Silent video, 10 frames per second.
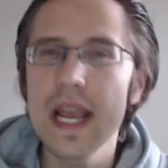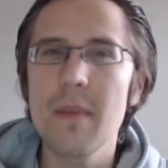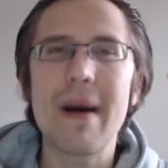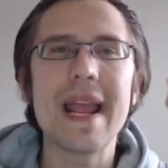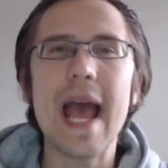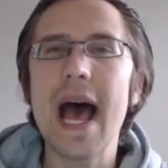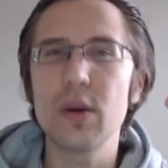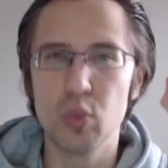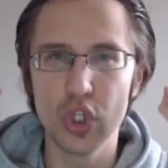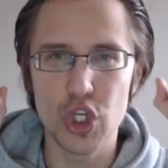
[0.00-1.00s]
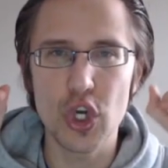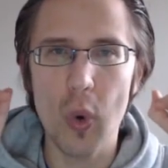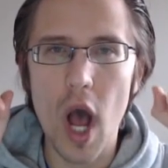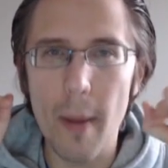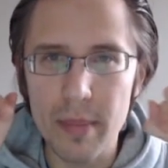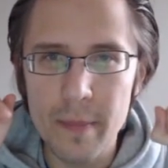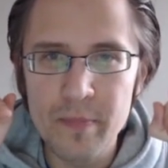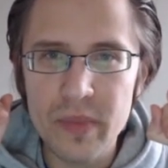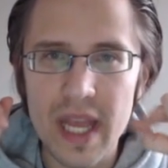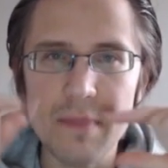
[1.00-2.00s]
my ad will show up
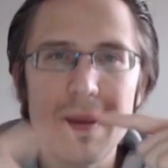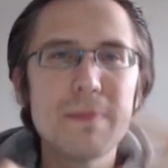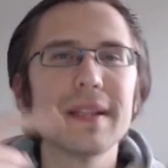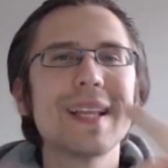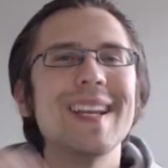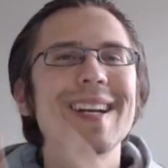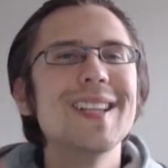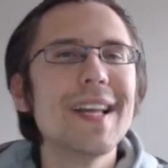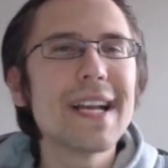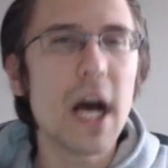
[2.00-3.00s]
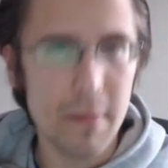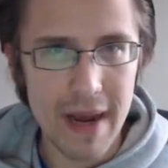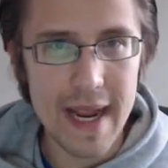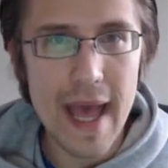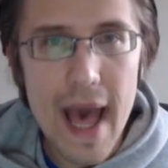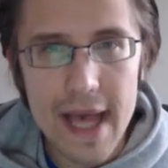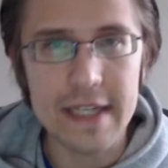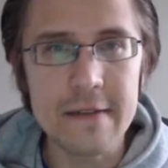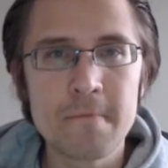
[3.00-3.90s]
and people can click on my ad.